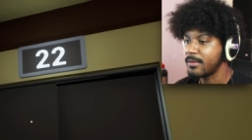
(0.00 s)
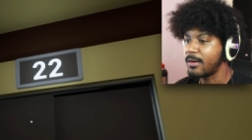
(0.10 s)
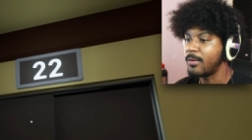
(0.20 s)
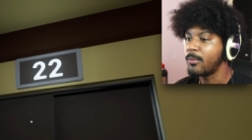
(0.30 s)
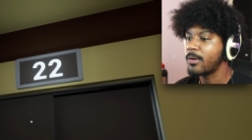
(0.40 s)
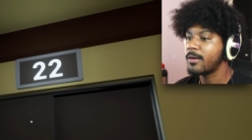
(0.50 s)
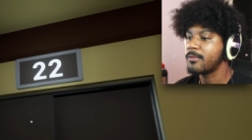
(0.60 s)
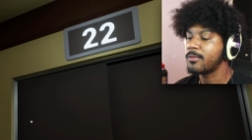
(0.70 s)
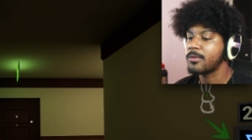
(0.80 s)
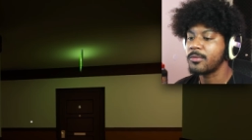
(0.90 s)
Oh, we're on
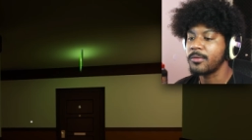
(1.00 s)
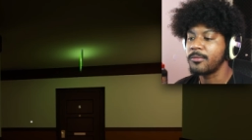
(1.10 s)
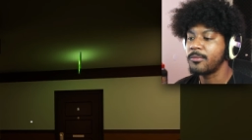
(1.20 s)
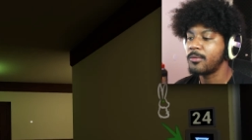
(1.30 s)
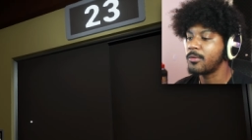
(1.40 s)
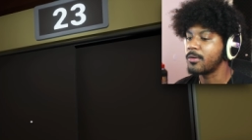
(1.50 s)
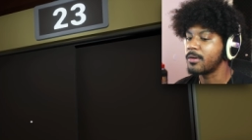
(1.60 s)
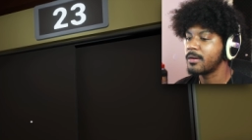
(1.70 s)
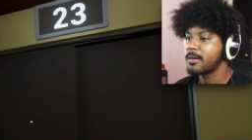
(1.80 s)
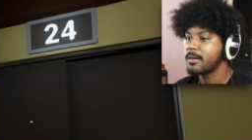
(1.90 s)
floor 24.
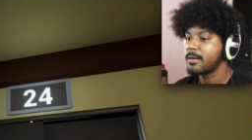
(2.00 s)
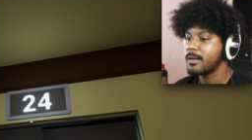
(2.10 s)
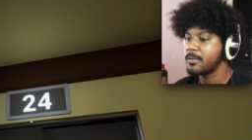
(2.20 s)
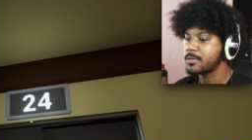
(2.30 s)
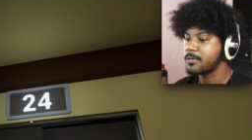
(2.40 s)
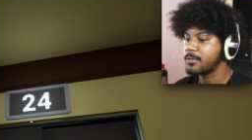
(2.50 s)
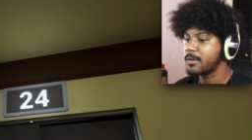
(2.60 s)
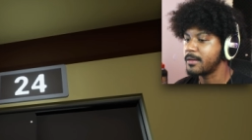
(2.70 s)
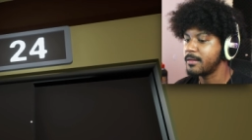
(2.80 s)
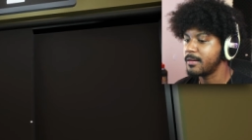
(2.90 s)
It was on floor
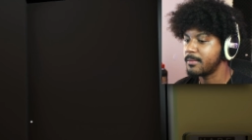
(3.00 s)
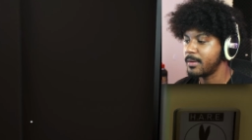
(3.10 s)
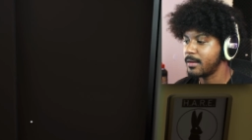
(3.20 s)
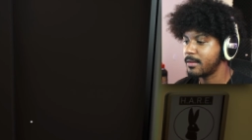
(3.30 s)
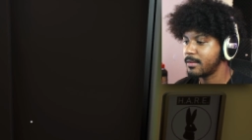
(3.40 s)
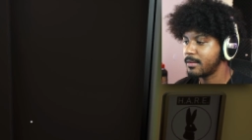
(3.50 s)
18, bet.